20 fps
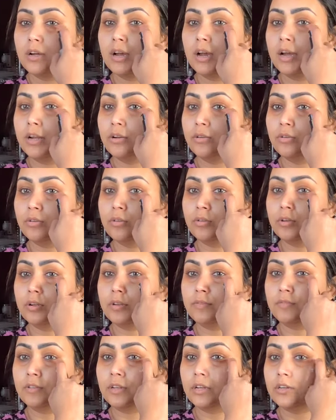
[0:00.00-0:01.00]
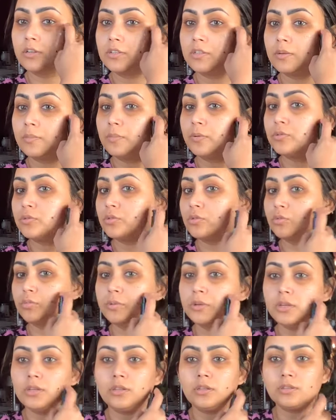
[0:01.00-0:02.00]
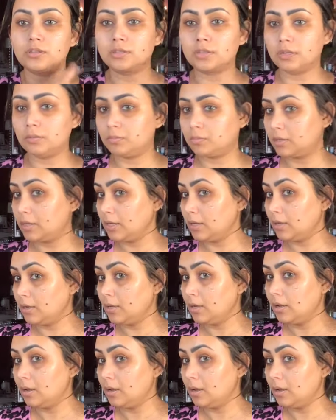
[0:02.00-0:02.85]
I don't know if they're supposed to be the same thing,